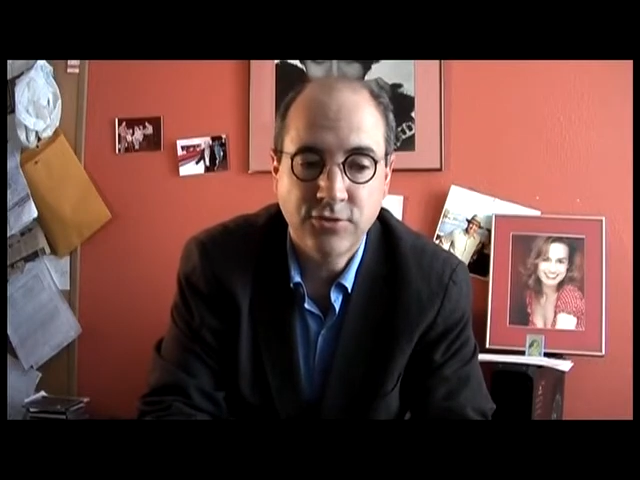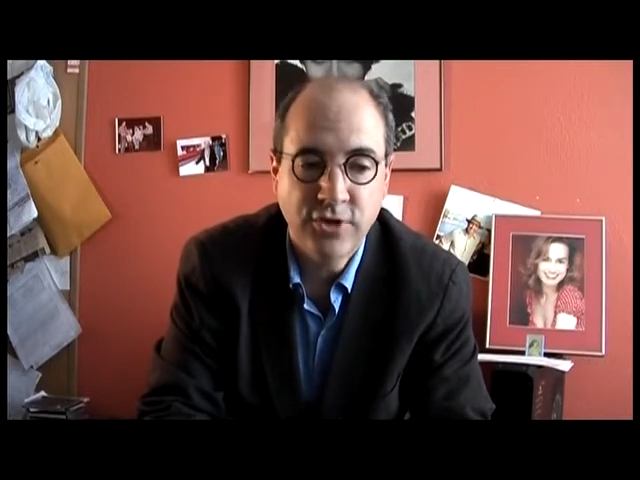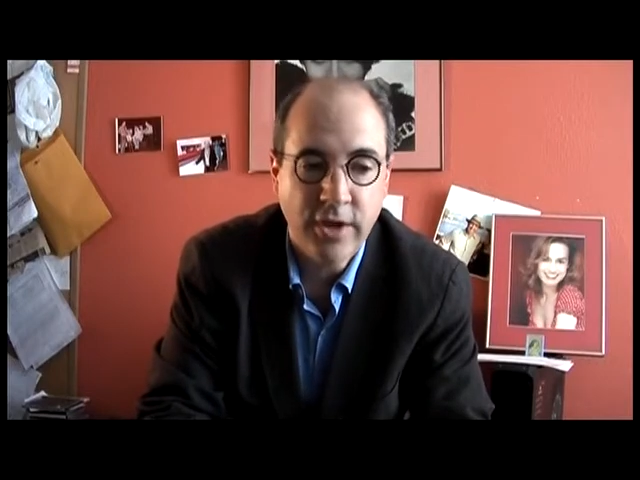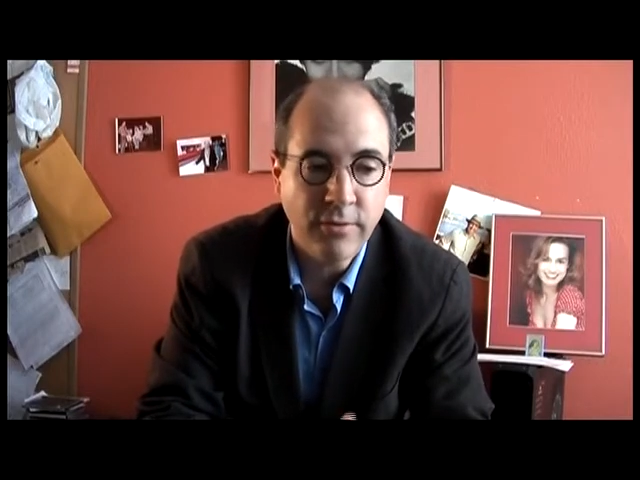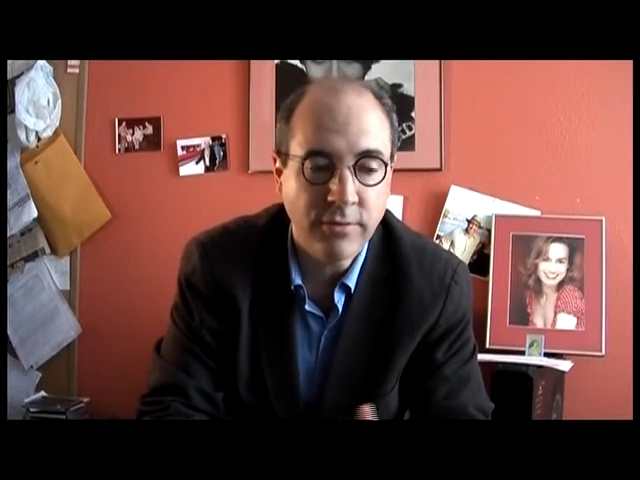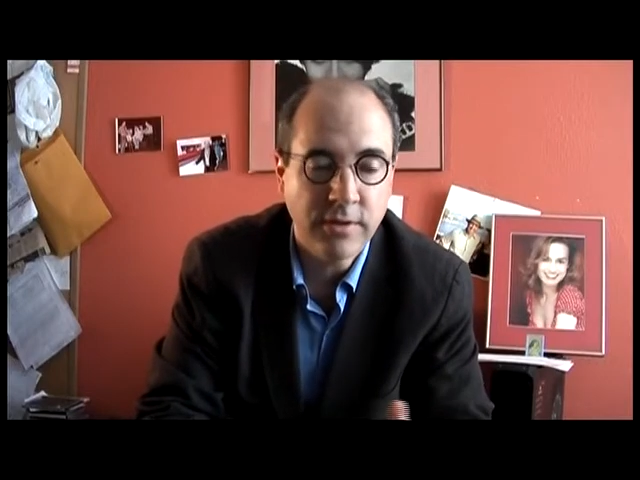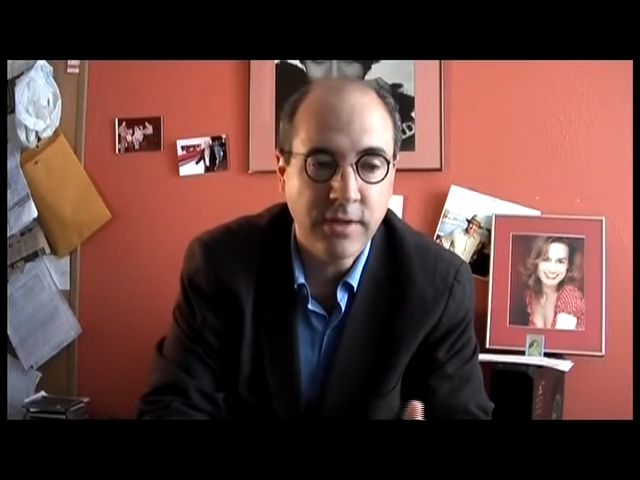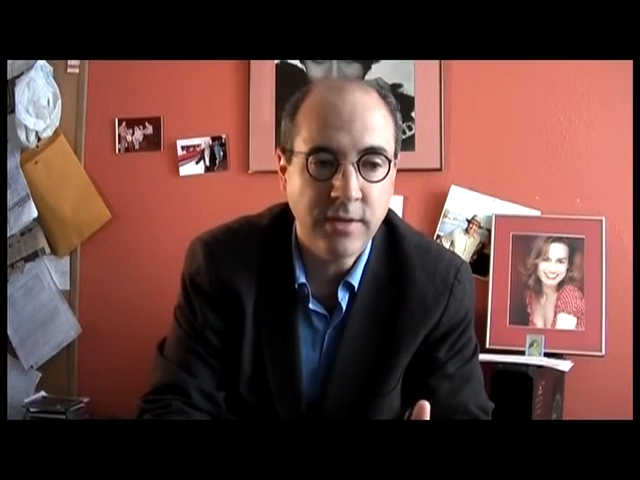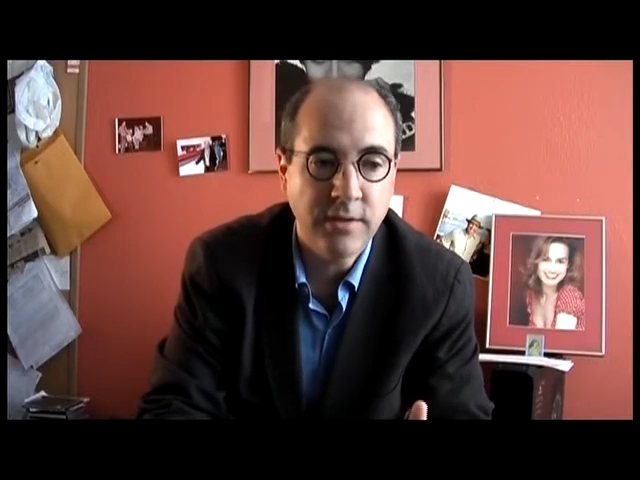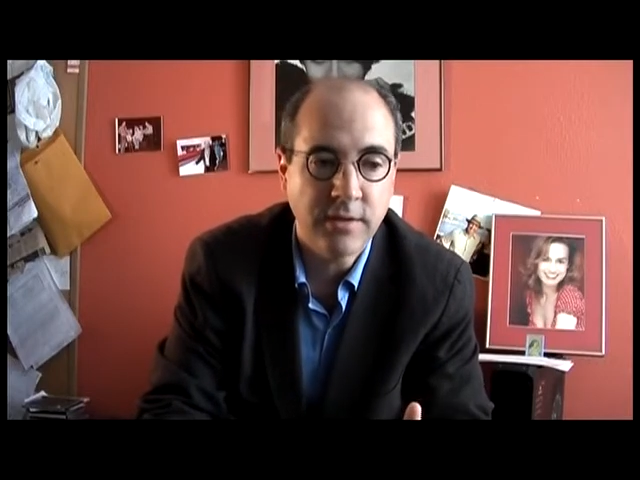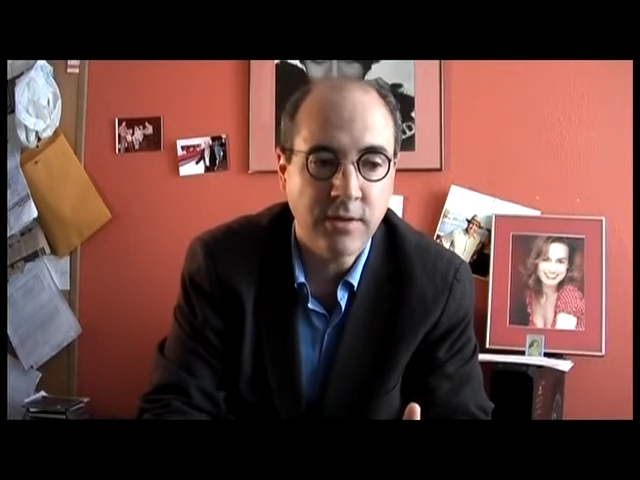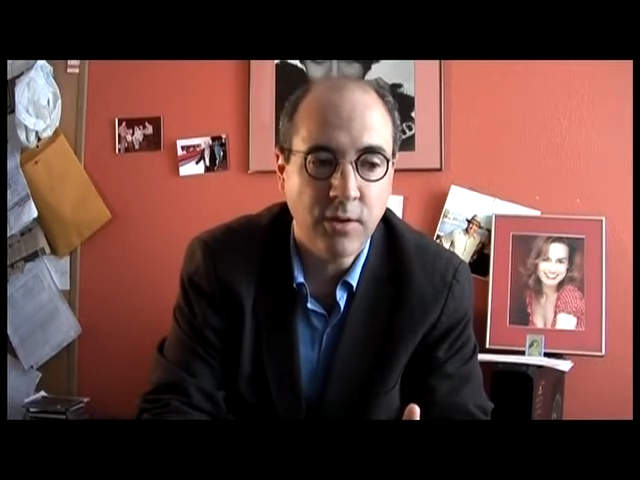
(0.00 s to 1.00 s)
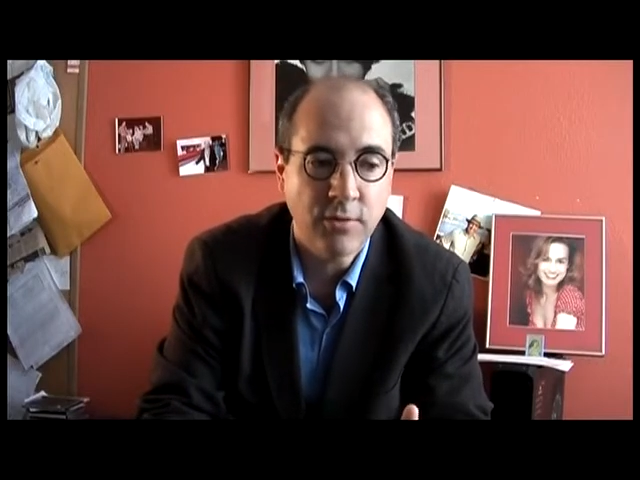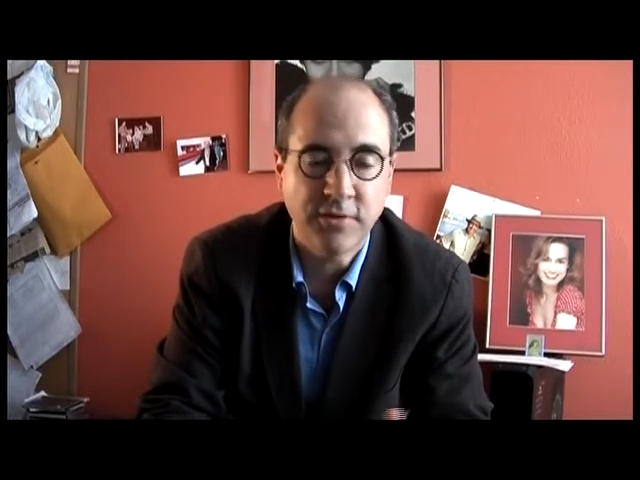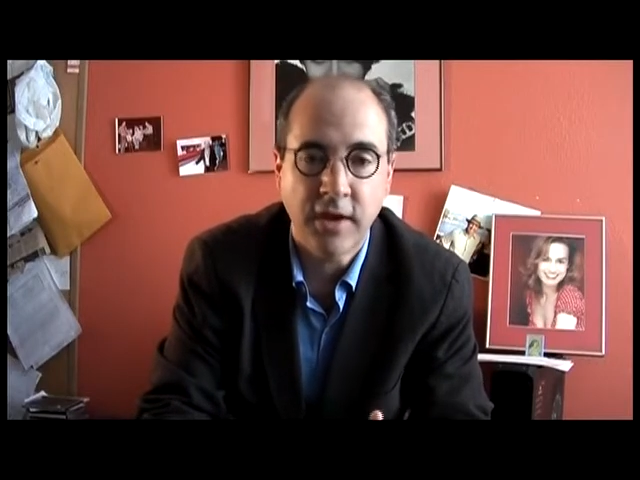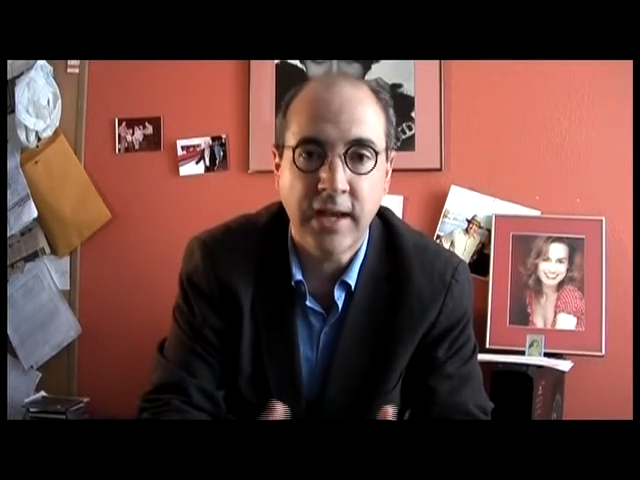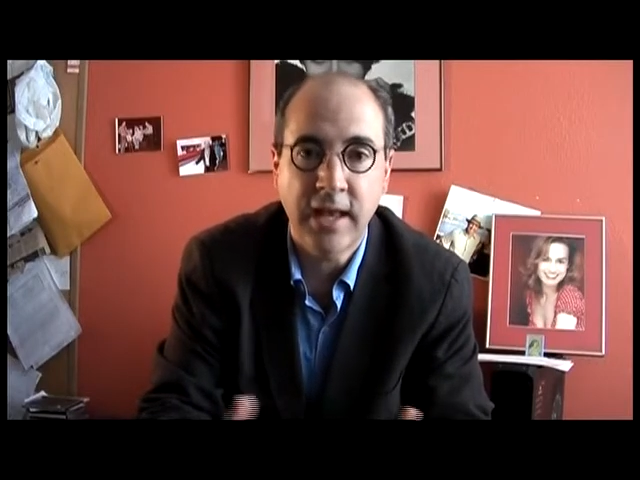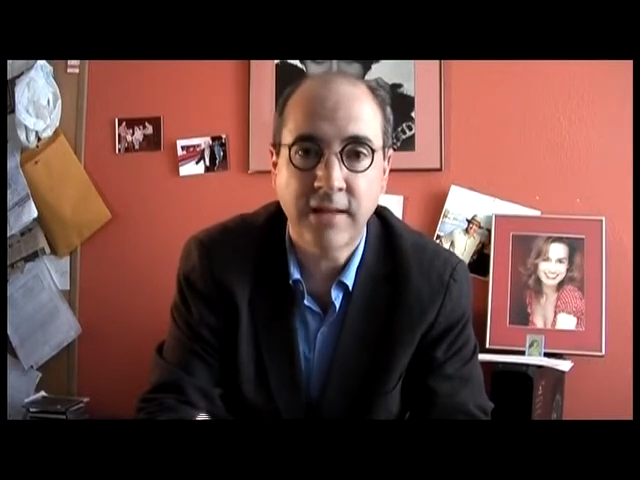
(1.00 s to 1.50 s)
generally
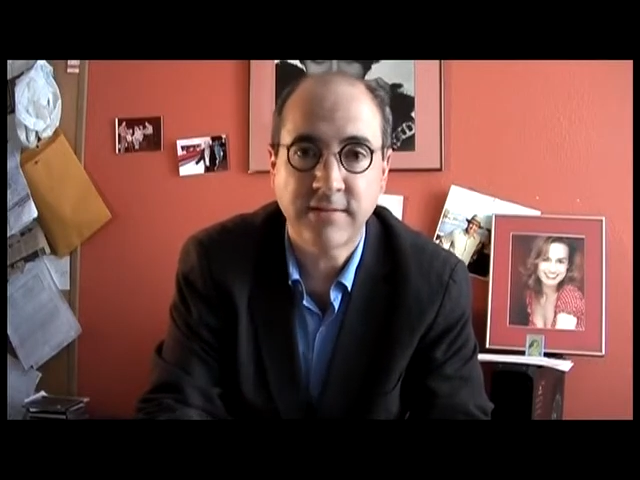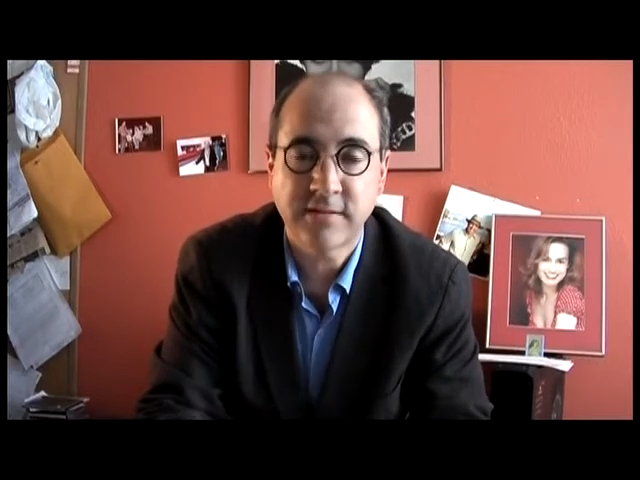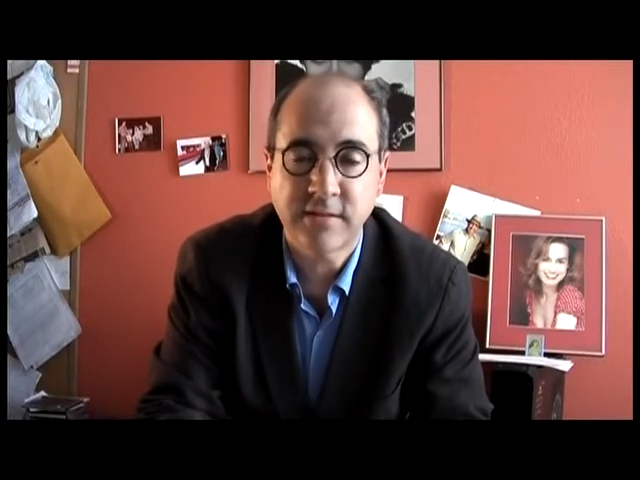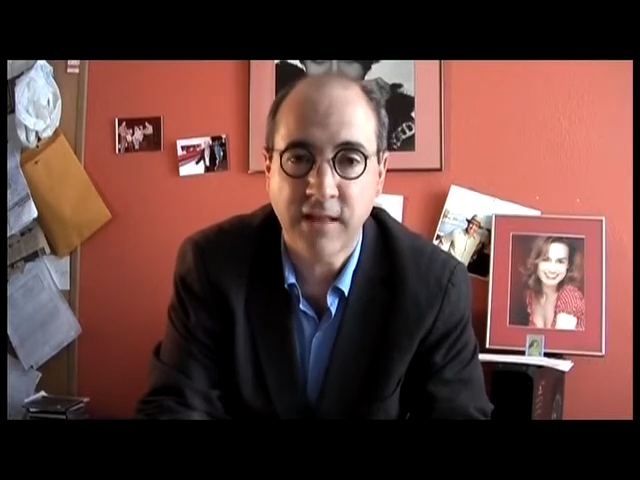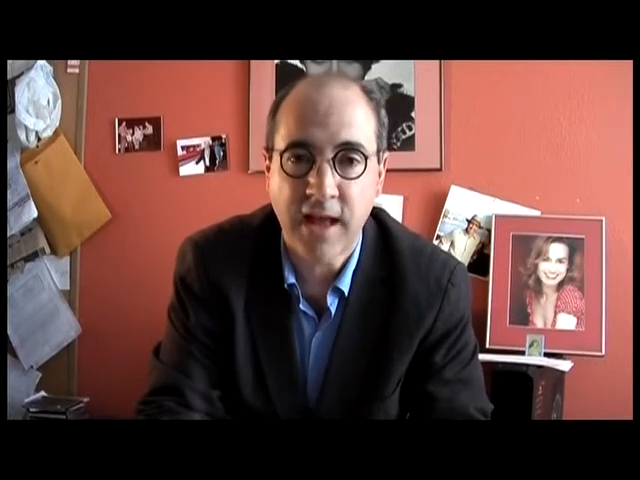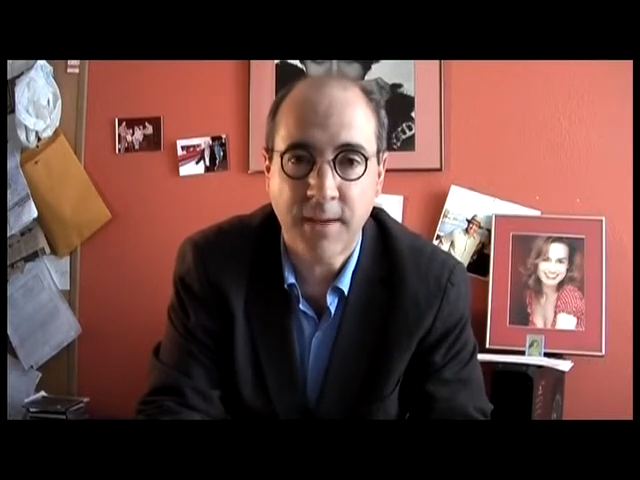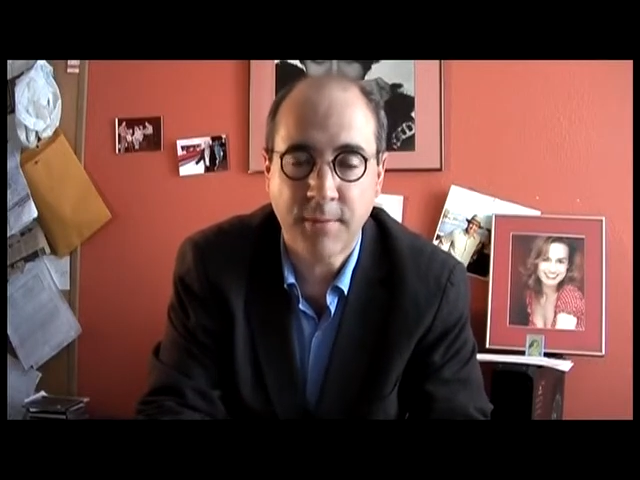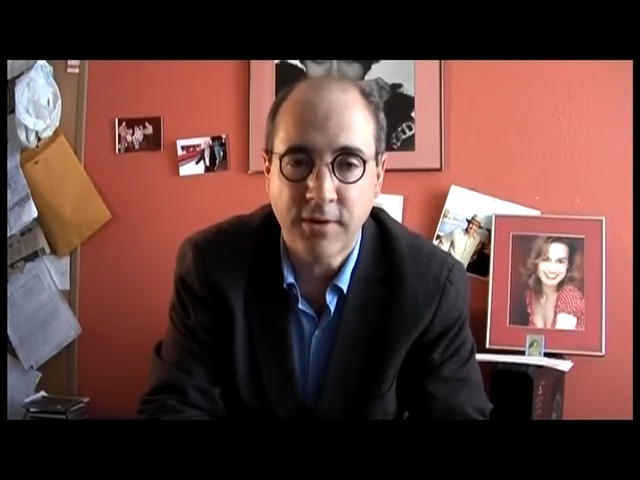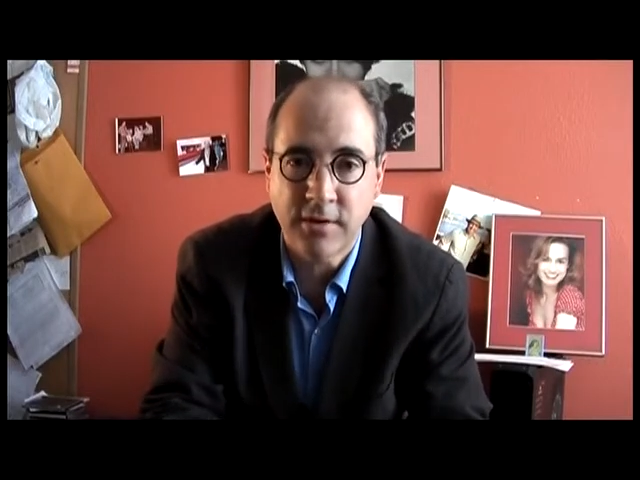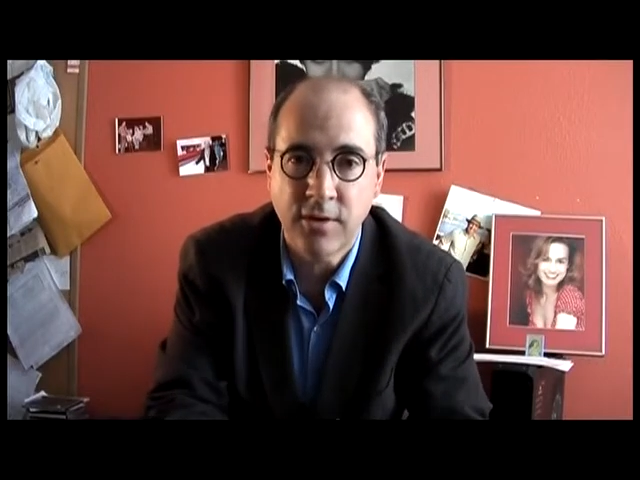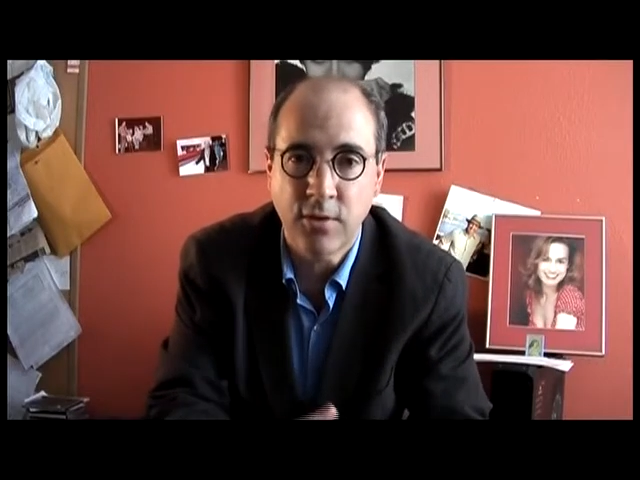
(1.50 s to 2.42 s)
goes against glamour,